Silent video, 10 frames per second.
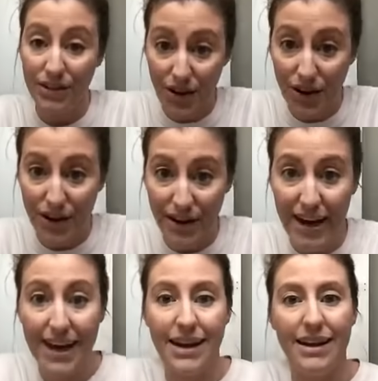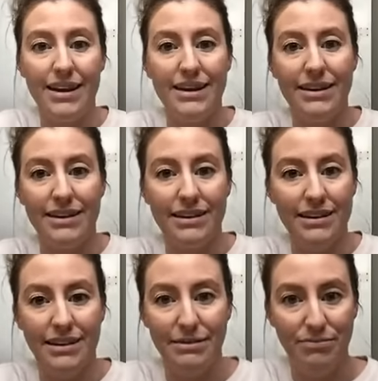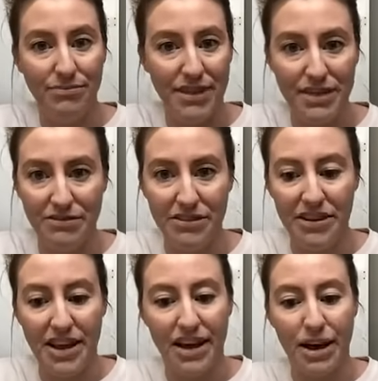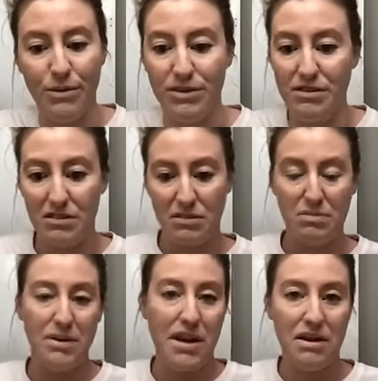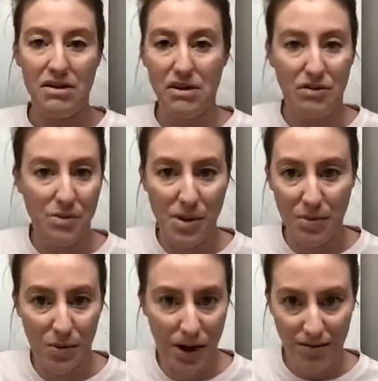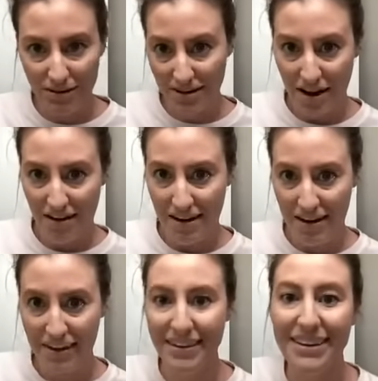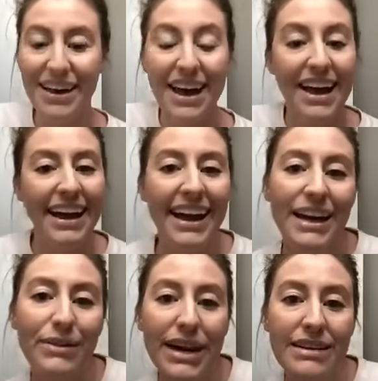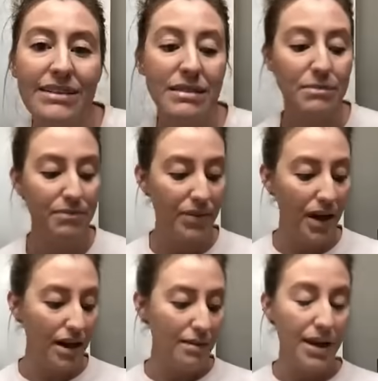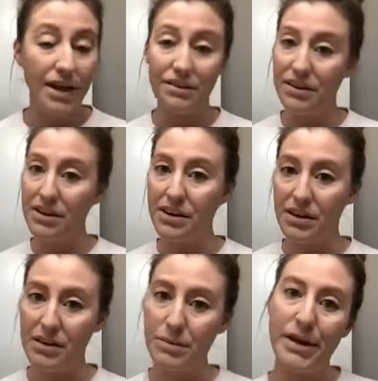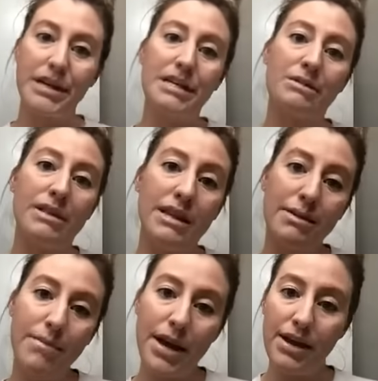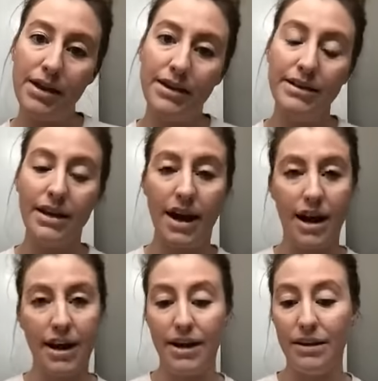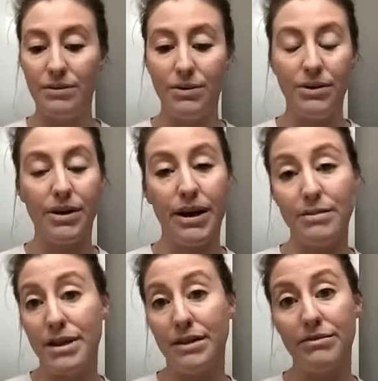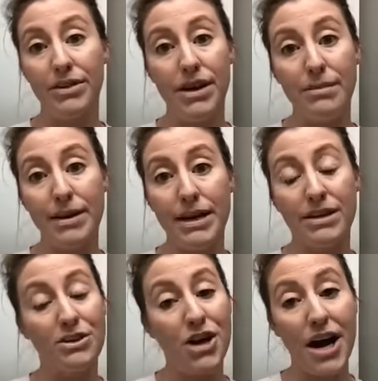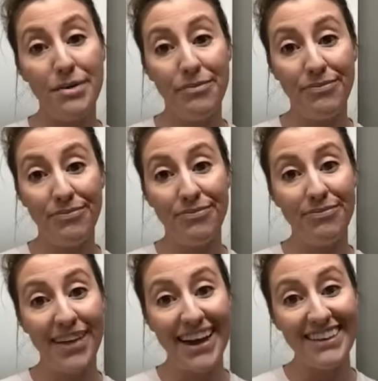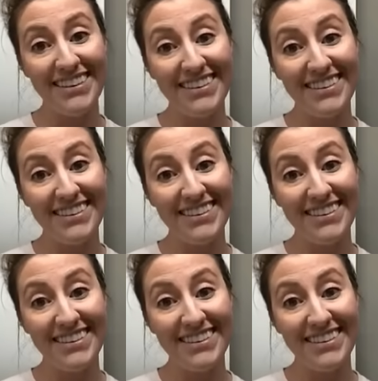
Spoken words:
dog and didn't feel like I was spitting all over people when I was talking. Anyways, I had a really good experience with them and I would recommend them for anybody to try. Thanks.